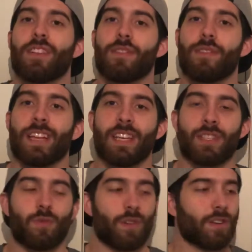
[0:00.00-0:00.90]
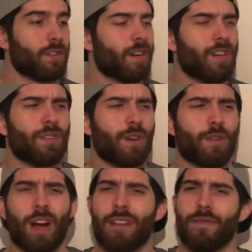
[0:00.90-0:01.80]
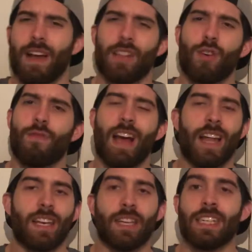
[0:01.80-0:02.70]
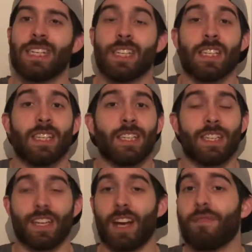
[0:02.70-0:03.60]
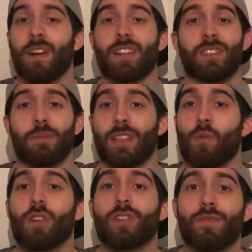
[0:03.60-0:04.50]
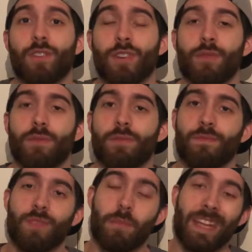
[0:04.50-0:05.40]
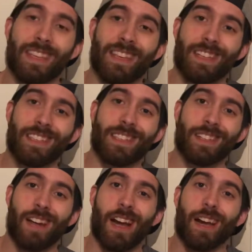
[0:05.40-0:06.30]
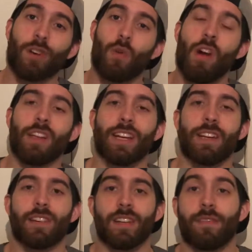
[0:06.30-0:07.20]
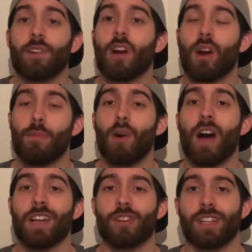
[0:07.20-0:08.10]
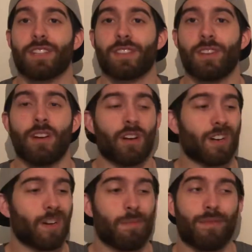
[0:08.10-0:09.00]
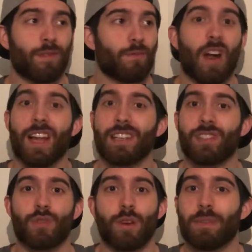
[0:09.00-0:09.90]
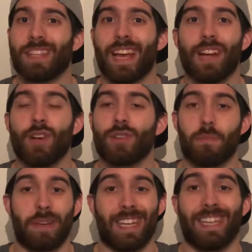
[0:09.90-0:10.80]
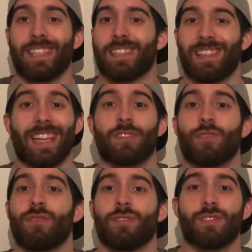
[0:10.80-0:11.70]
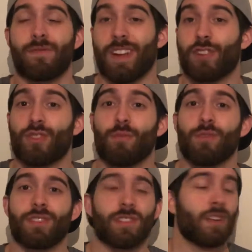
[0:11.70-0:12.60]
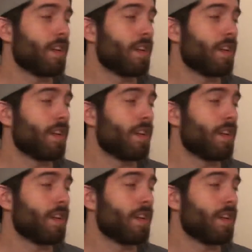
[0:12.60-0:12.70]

other things where, do I go high fat, low fat? You got to find something that works for you. The main thing is it higher quality? If your carbohydrates are coming from rice, sweet potatoes, beans, lentils, vegetables,